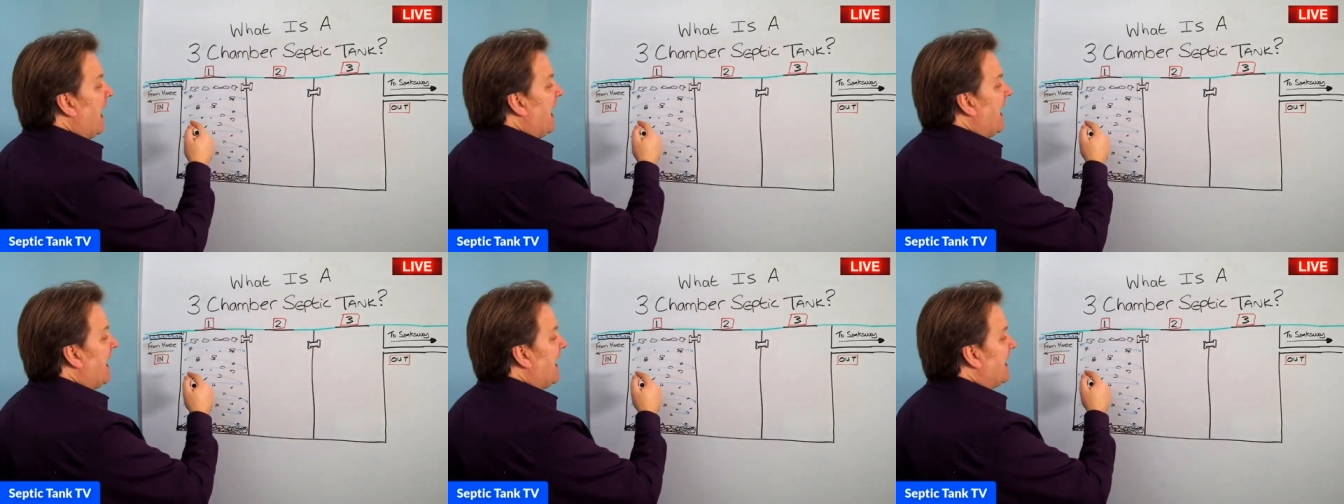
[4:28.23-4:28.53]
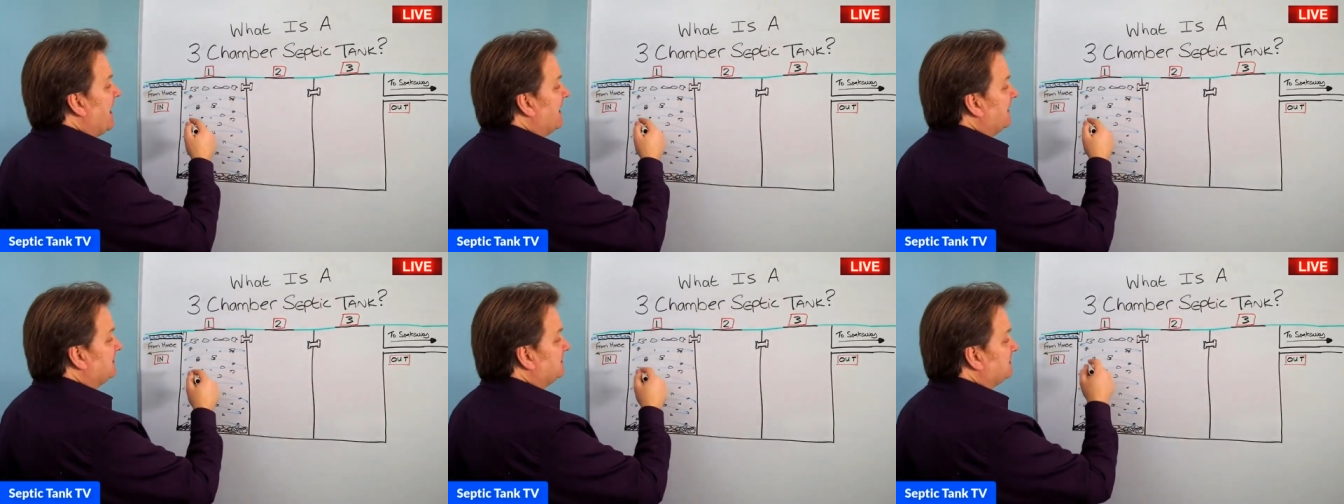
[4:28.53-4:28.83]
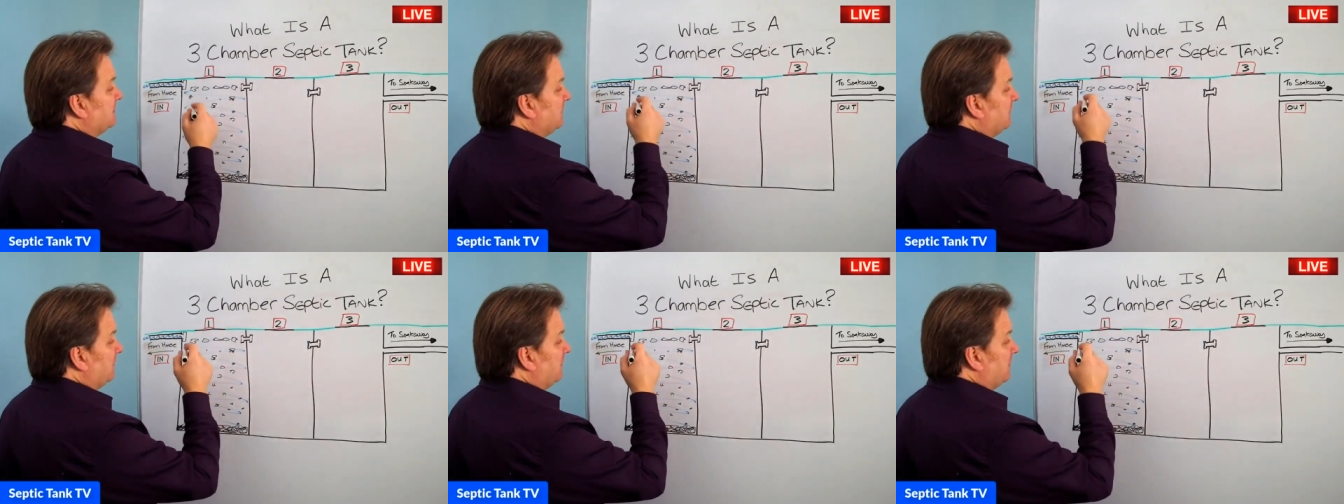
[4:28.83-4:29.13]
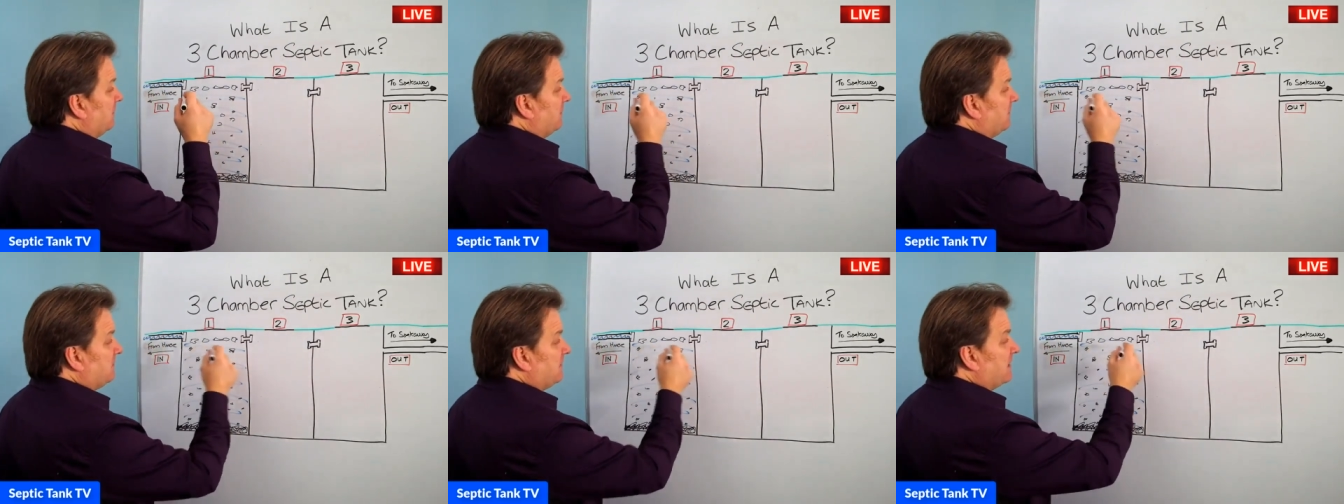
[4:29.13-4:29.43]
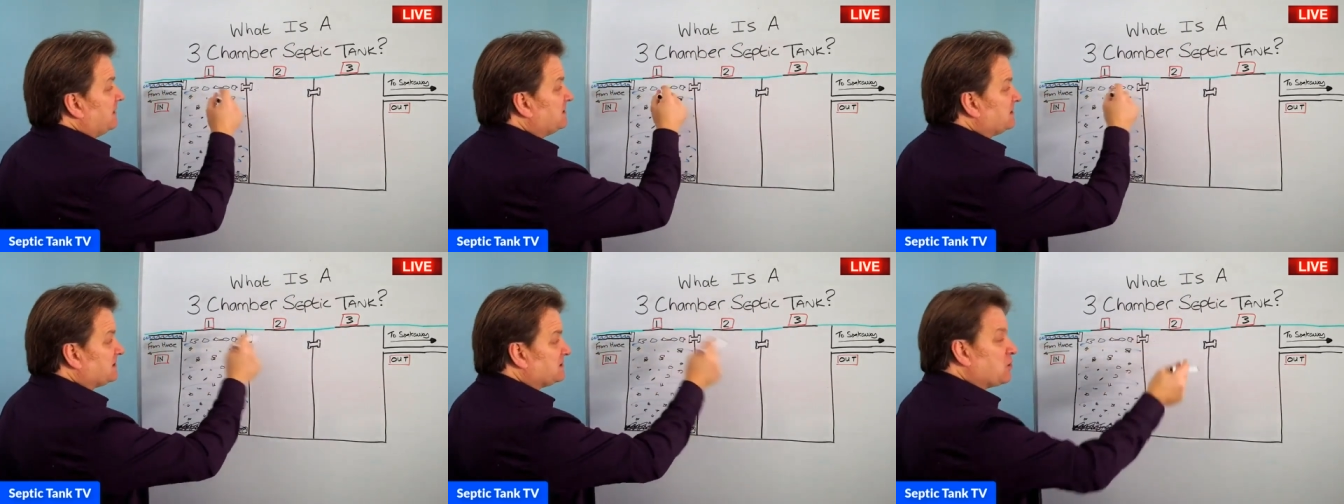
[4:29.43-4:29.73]
and
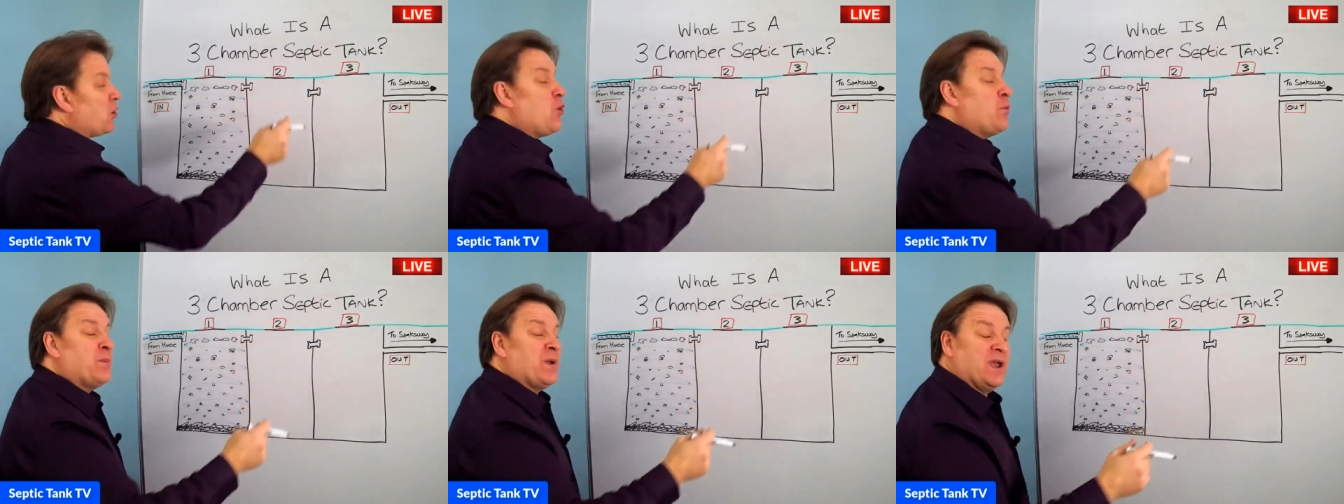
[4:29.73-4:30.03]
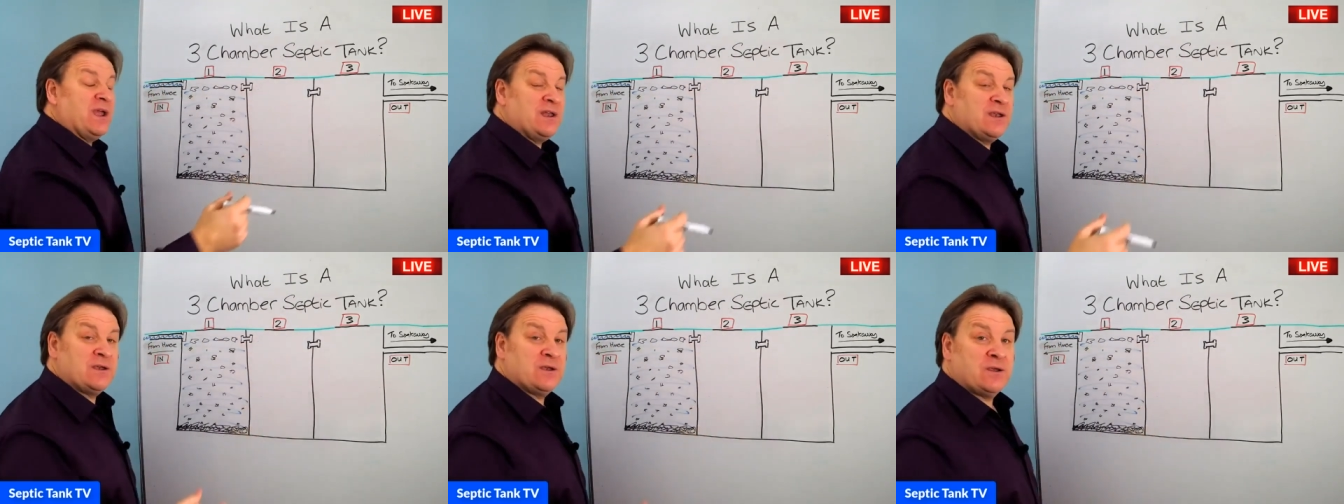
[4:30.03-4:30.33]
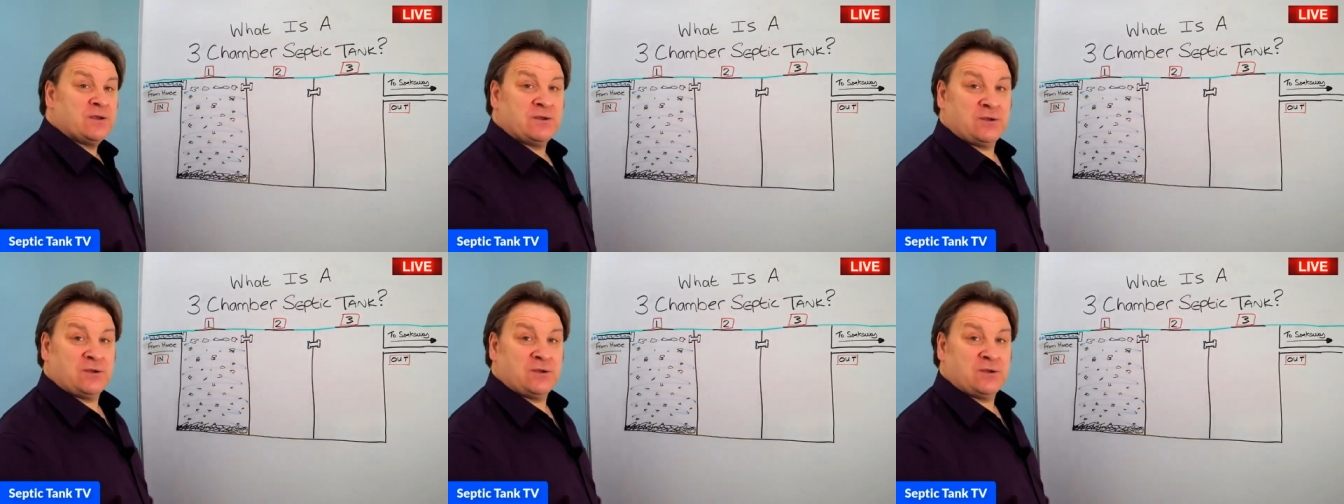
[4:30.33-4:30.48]
they stop it